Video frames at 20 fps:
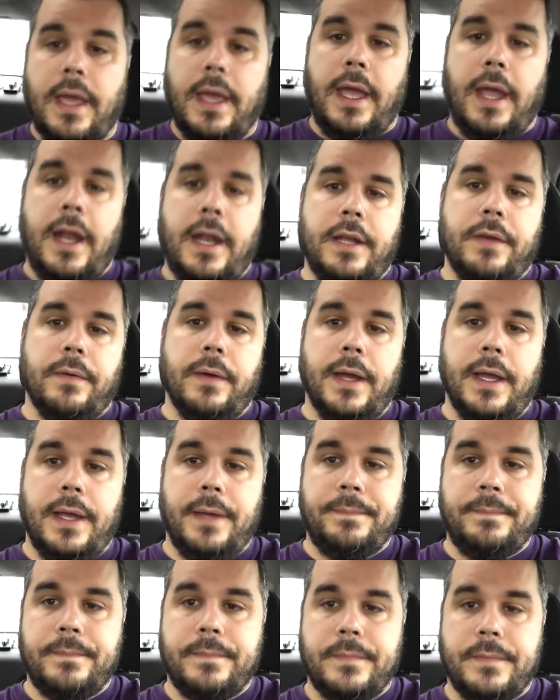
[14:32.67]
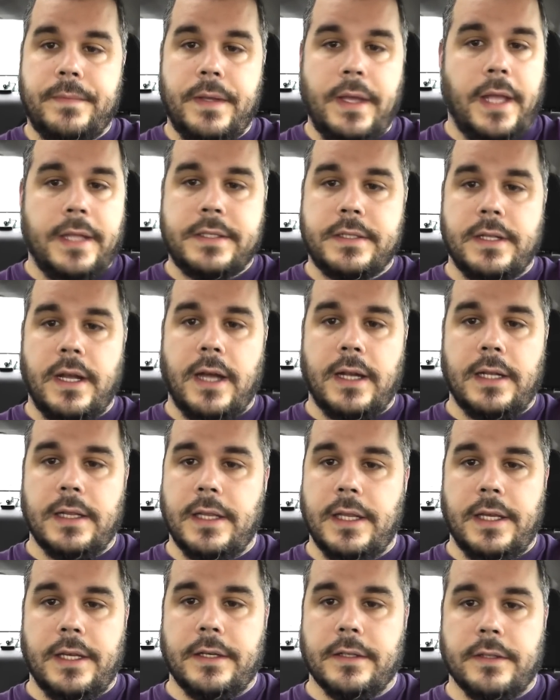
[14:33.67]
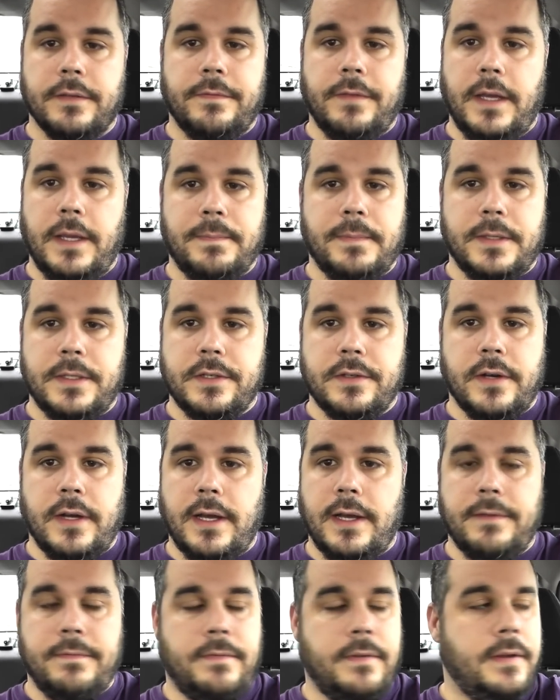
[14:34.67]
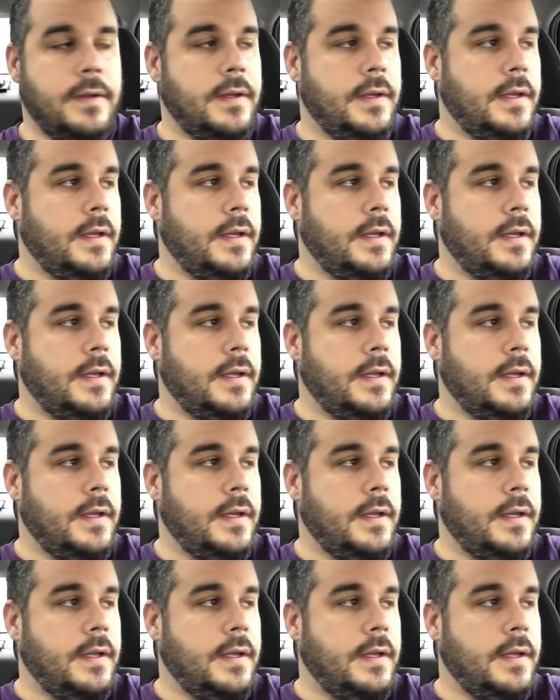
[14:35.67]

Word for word: Anyway, it's not illegal to vape and drive.